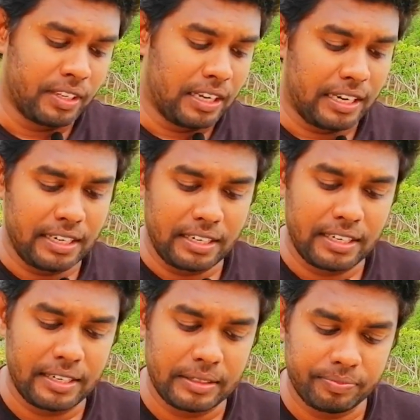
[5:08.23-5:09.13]
And
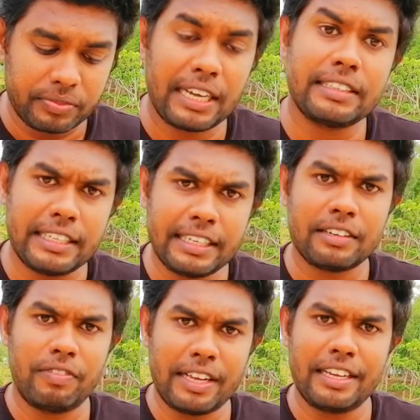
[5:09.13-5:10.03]
I
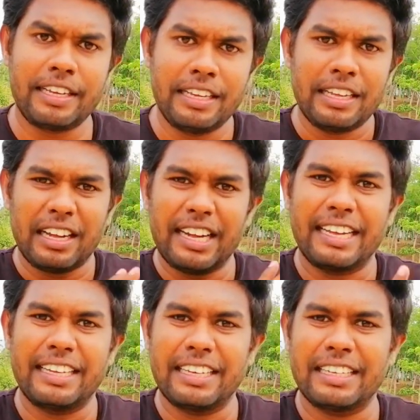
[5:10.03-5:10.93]
think very
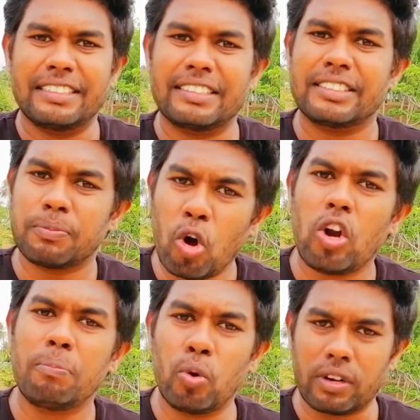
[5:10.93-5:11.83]

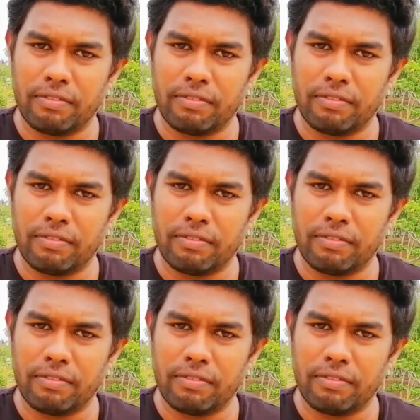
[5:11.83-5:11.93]
small book.